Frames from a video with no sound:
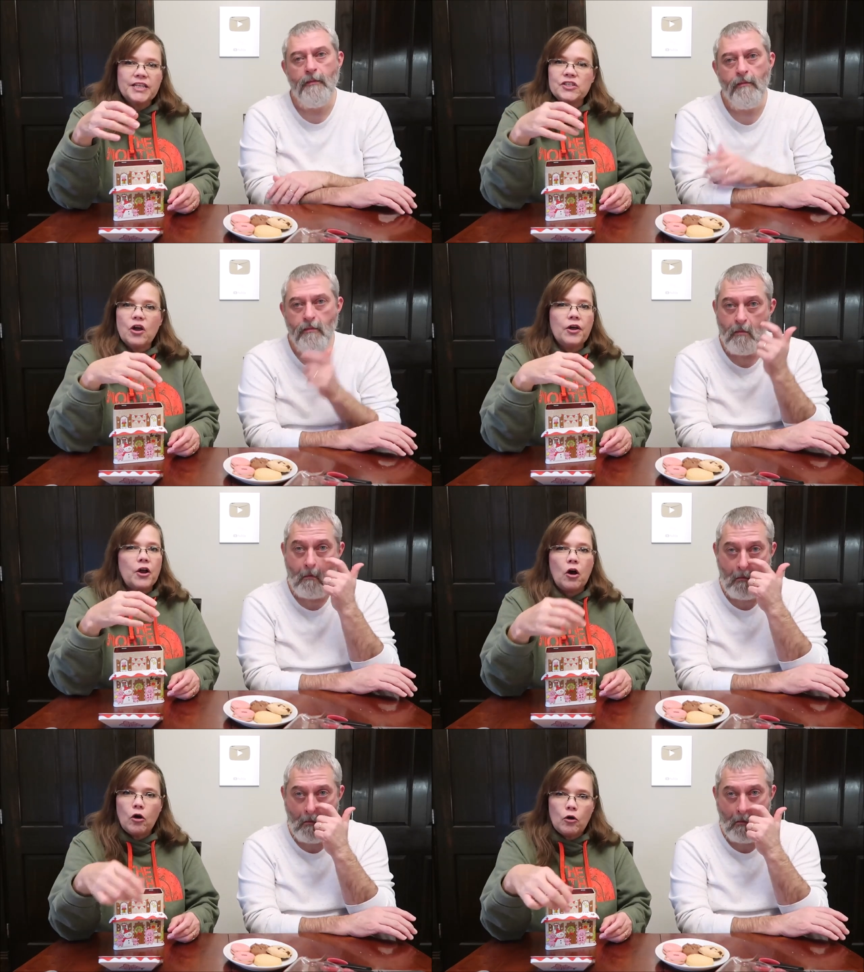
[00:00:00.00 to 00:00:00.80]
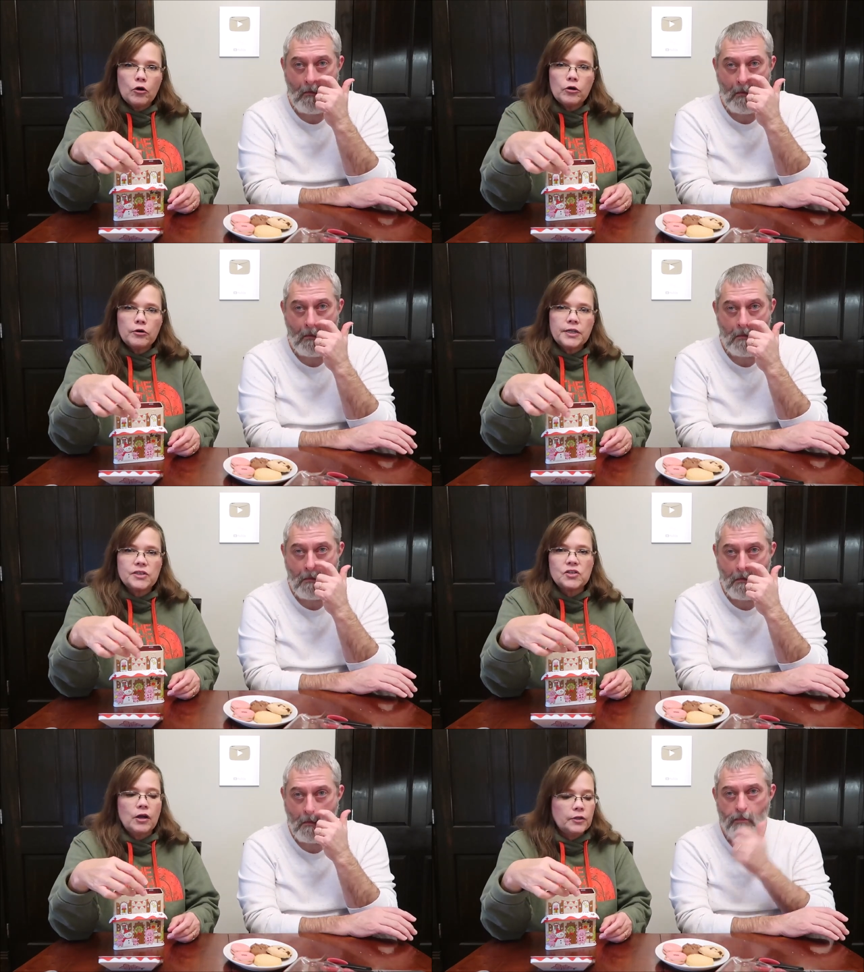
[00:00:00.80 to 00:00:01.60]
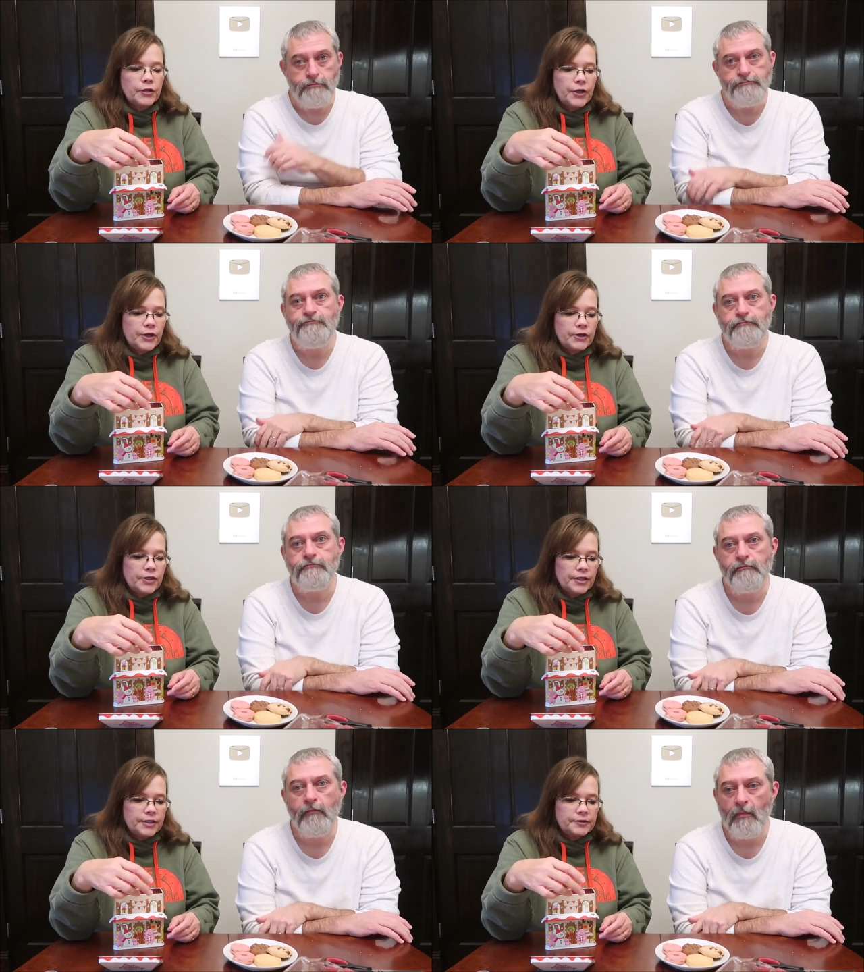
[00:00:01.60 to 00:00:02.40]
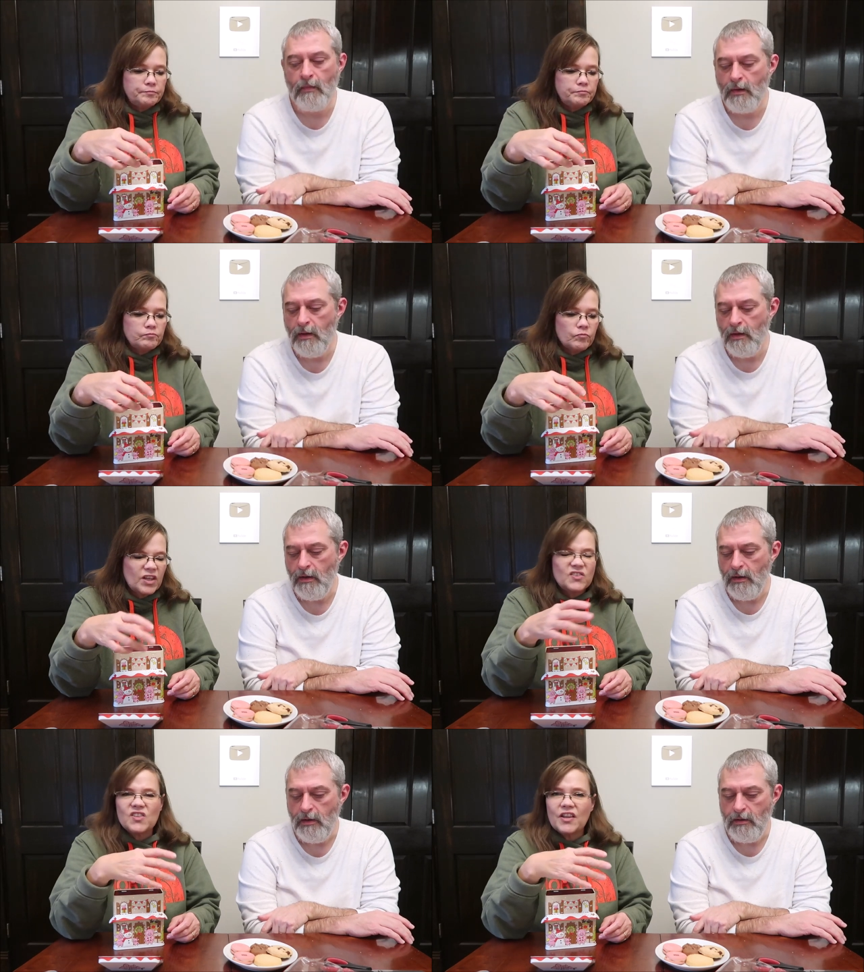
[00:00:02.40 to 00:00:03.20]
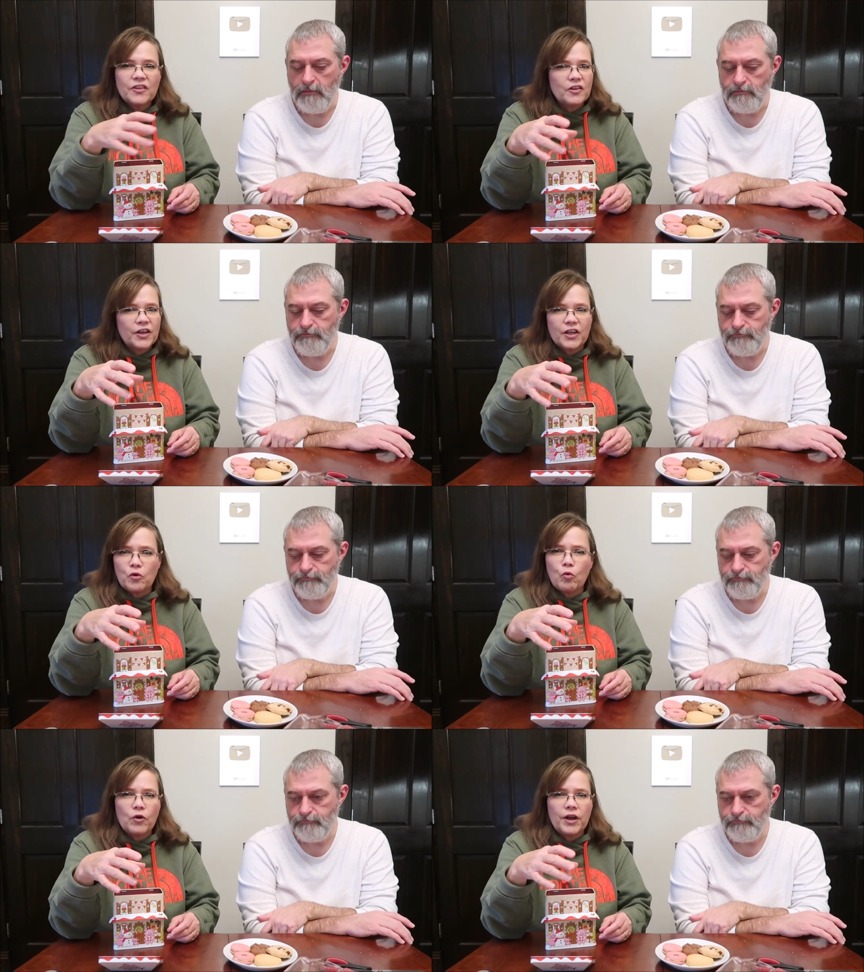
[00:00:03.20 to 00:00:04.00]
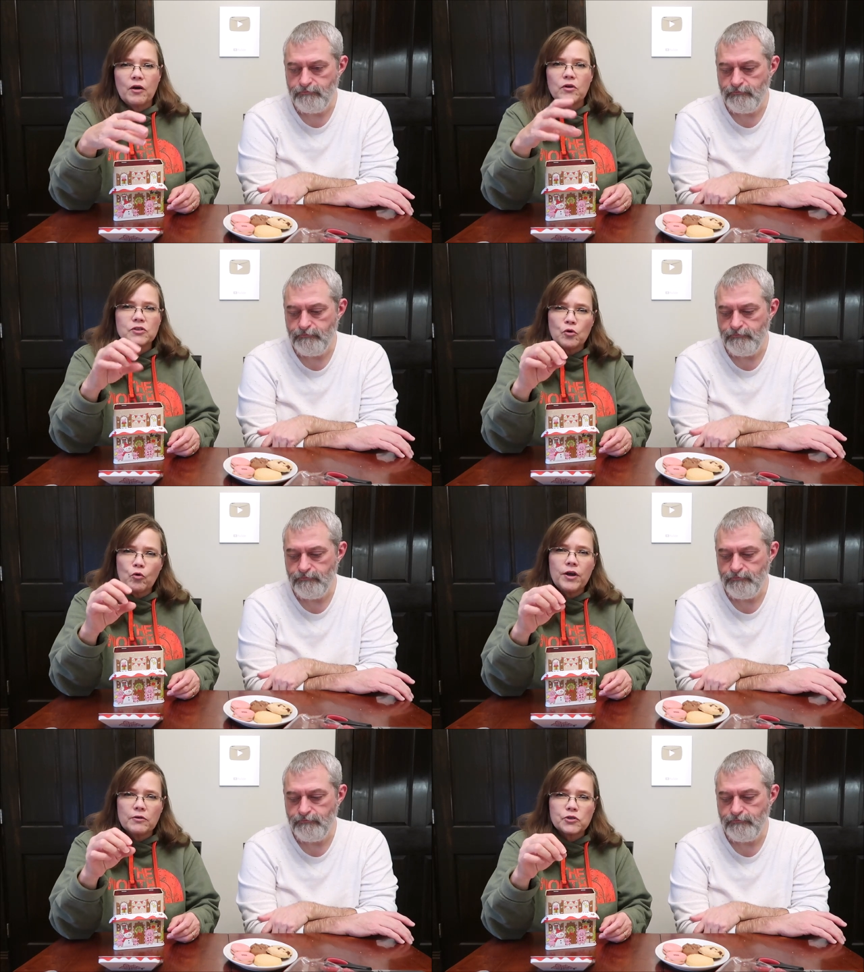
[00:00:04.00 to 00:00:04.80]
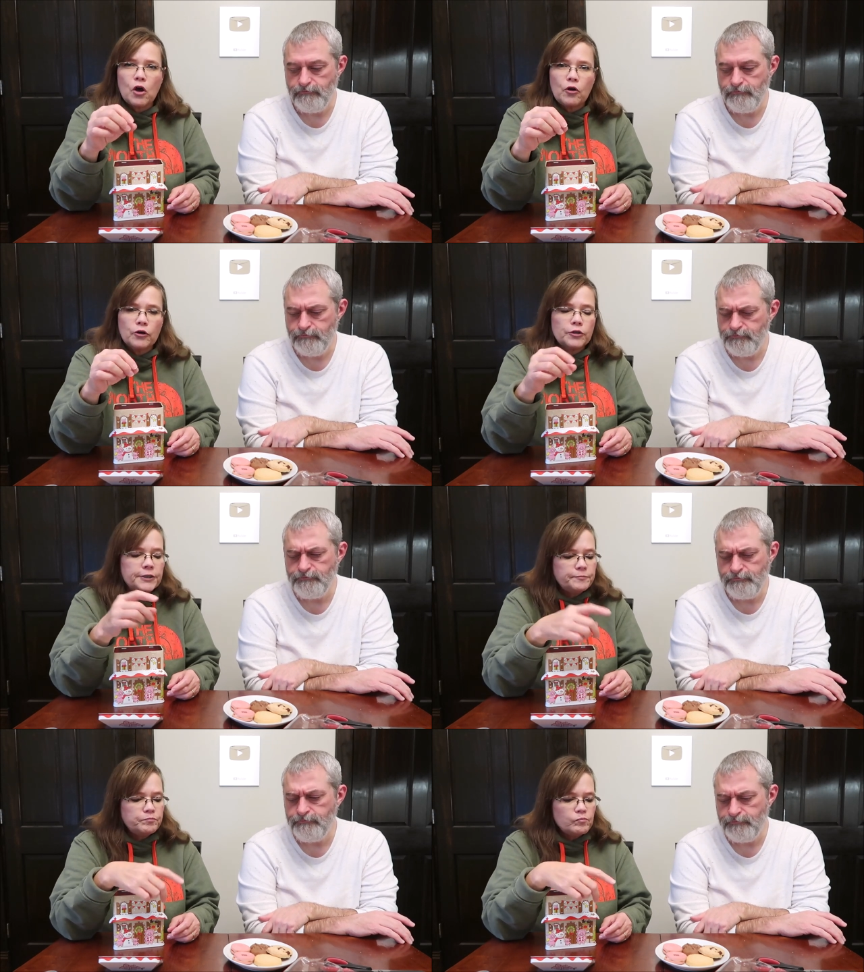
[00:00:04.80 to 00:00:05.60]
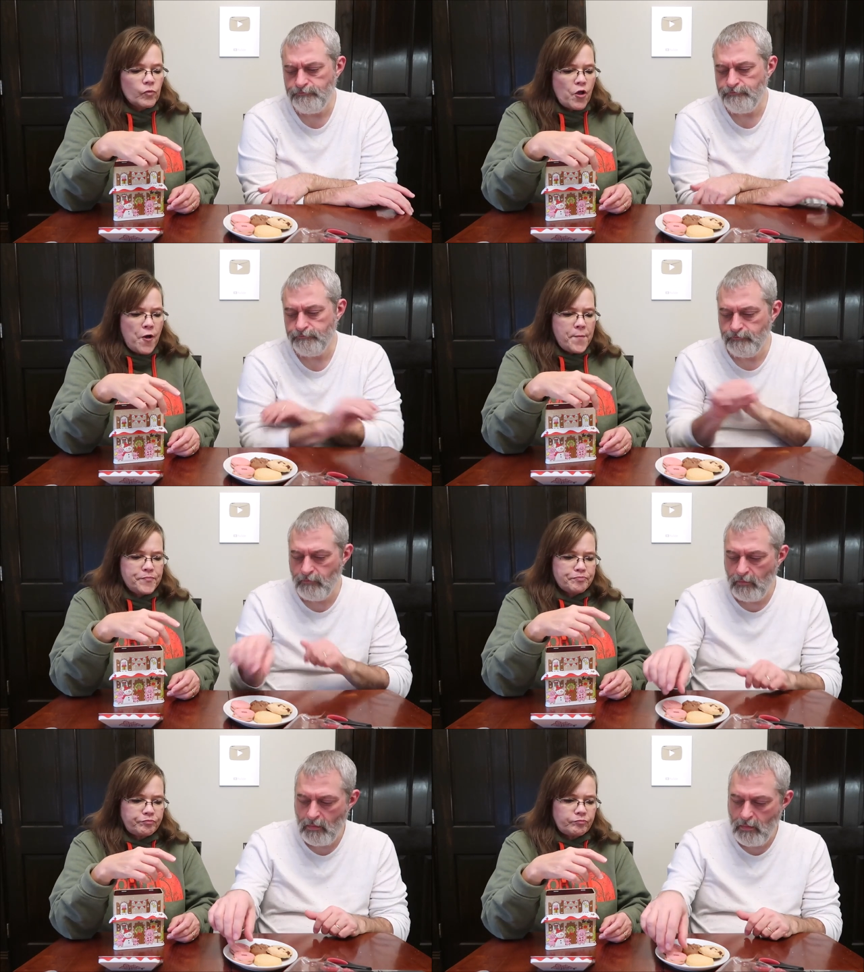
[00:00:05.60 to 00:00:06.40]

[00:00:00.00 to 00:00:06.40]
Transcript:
Speaker 1: It's not hard. It's not like, um, it's nothing like an Oreo because an Oreo is hard. Mm -hmm. um,